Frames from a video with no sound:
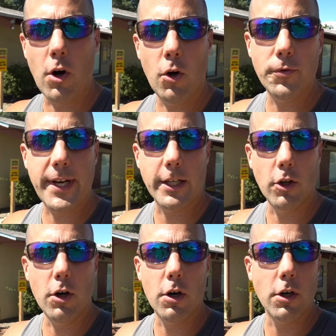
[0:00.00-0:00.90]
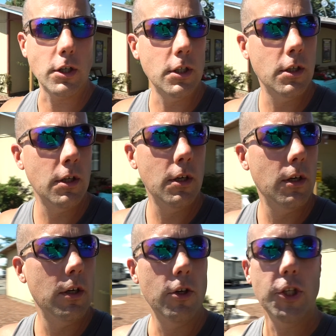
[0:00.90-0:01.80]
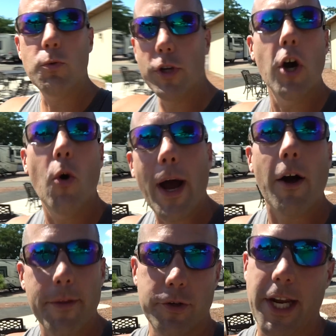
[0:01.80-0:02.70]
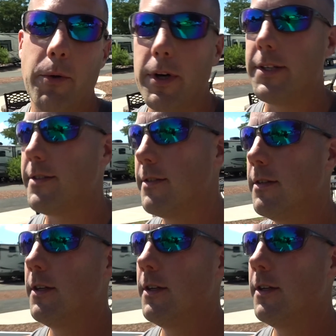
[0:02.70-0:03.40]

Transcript: all day long, you know how their day was.